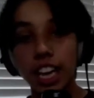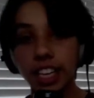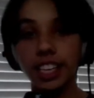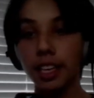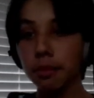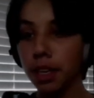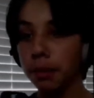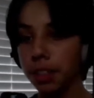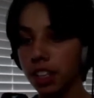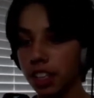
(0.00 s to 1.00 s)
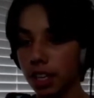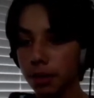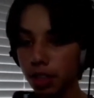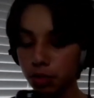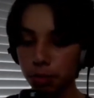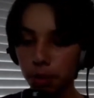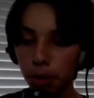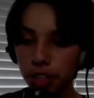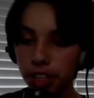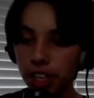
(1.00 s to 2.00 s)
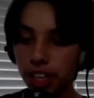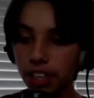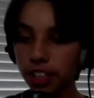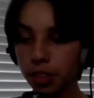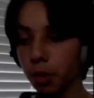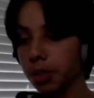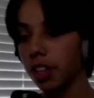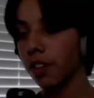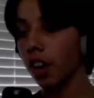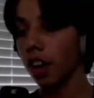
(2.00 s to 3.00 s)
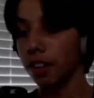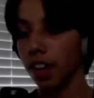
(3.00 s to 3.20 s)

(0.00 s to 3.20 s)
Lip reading: he hit me up the other day because we're both in a Discord server of